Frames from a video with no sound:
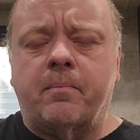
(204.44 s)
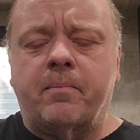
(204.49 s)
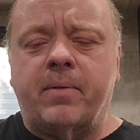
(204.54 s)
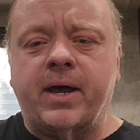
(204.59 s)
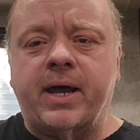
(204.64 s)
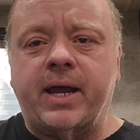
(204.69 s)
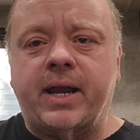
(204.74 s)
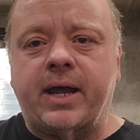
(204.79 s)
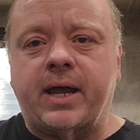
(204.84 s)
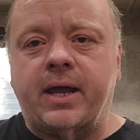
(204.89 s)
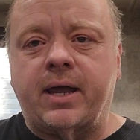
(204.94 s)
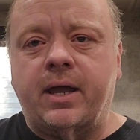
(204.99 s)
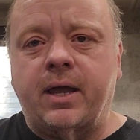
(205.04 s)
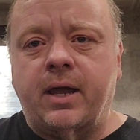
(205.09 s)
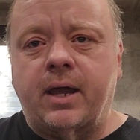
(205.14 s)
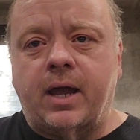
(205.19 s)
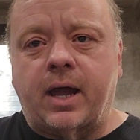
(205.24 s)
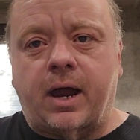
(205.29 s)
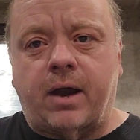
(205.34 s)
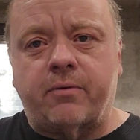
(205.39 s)
But
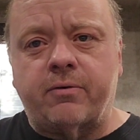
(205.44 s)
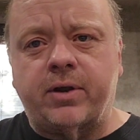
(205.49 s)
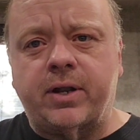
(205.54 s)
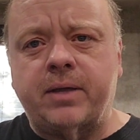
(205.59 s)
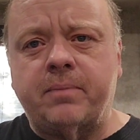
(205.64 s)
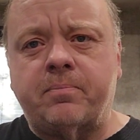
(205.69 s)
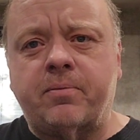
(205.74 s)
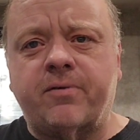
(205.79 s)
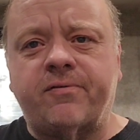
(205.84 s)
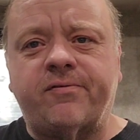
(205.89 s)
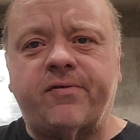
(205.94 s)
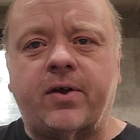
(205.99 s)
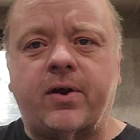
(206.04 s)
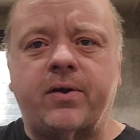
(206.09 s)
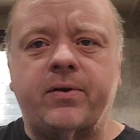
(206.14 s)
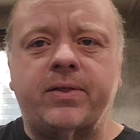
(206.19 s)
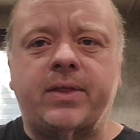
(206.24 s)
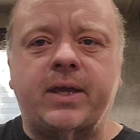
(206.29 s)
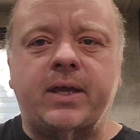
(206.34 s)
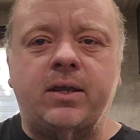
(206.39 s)
I really
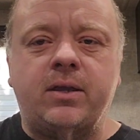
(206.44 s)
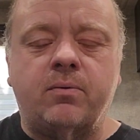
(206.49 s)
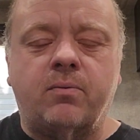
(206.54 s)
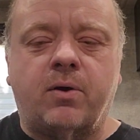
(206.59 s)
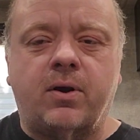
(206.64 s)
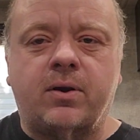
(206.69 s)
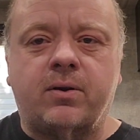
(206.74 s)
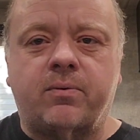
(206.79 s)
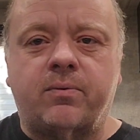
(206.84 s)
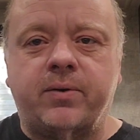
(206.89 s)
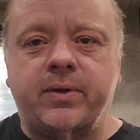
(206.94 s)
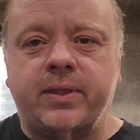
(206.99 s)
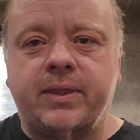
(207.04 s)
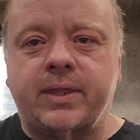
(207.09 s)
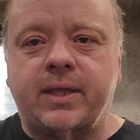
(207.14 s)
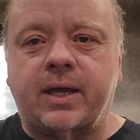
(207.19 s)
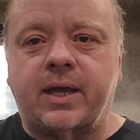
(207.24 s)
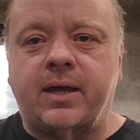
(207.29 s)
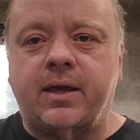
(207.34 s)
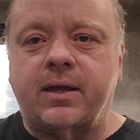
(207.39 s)
prefer that you work with
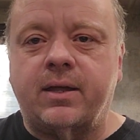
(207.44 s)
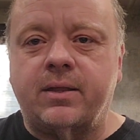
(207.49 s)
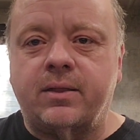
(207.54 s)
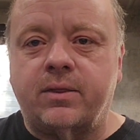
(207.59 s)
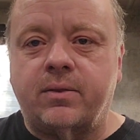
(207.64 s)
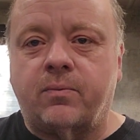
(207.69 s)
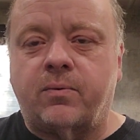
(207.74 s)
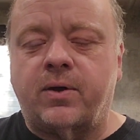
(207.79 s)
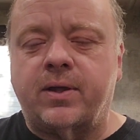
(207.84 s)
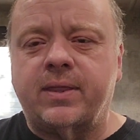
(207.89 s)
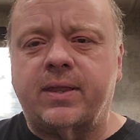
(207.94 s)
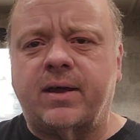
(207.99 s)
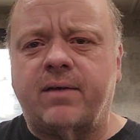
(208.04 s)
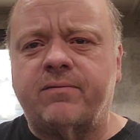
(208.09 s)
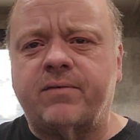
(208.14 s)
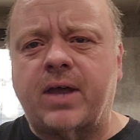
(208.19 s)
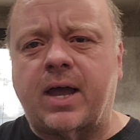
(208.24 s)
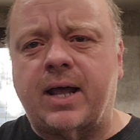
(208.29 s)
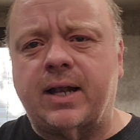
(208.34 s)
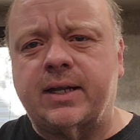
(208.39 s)
the one that
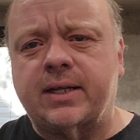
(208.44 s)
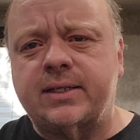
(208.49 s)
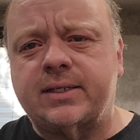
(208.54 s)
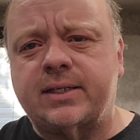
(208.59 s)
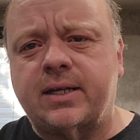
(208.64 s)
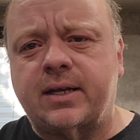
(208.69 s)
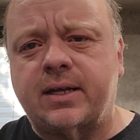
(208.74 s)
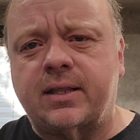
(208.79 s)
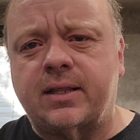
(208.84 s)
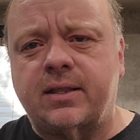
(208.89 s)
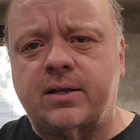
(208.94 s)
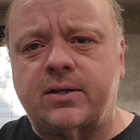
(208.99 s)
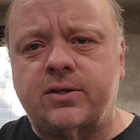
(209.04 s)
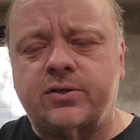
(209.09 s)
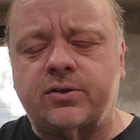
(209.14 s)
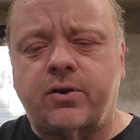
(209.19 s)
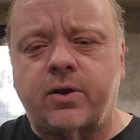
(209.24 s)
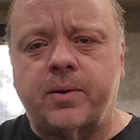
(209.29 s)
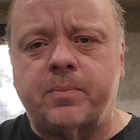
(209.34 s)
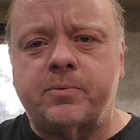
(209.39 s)
I've got listed in the
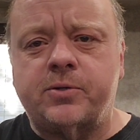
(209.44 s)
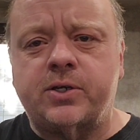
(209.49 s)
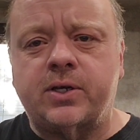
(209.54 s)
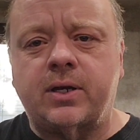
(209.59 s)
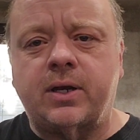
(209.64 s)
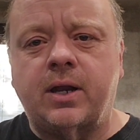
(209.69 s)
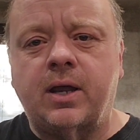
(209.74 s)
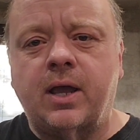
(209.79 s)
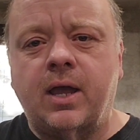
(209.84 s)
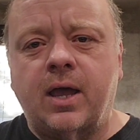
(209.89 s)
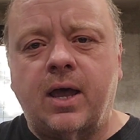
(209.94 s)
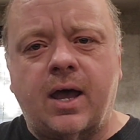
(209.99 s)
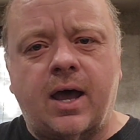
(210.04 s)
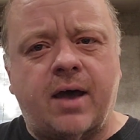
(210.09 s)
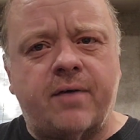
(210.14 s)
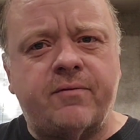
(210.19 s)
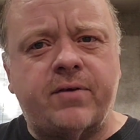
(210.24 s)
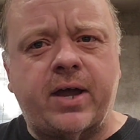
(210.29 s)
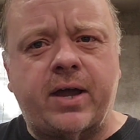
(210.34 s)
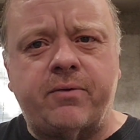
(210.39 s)
description.
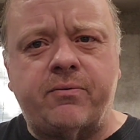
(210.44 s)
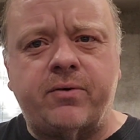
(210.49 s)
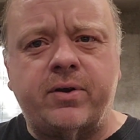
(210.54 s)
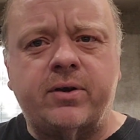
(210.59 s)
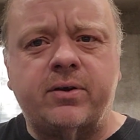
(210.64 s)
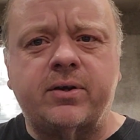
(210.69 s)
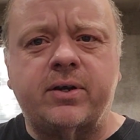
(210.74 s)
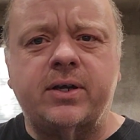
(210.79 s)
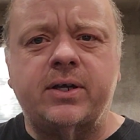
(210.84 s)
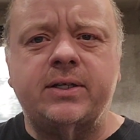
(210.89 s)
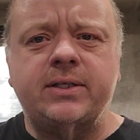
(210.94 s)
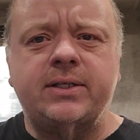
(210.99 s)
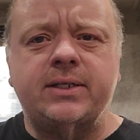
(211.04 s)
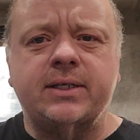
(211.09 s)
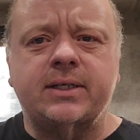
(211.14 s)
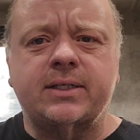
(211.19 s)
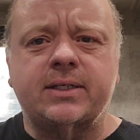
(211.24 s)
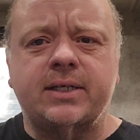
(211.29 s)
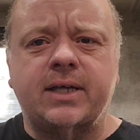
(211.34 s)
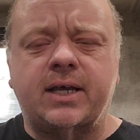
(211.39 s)
I've had real good
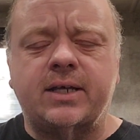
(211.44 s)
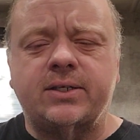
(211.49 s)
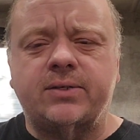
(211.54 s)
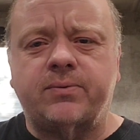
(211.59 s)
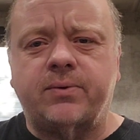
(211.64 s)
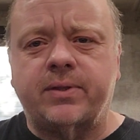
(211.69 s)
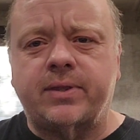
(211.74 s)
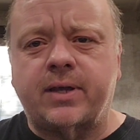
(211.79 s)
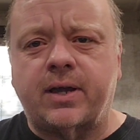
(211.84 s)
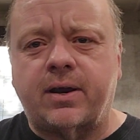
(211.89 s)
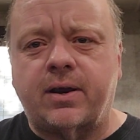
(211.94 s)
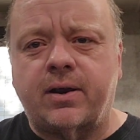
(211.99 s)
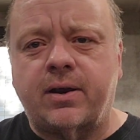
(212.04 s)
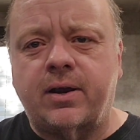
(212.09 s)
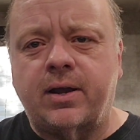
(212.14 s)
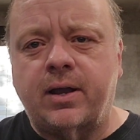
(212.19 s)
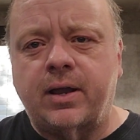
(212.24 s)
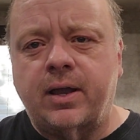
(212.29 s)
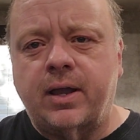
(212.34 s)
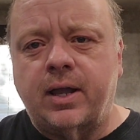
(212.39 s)
success with
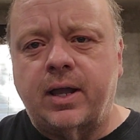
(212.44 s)
her.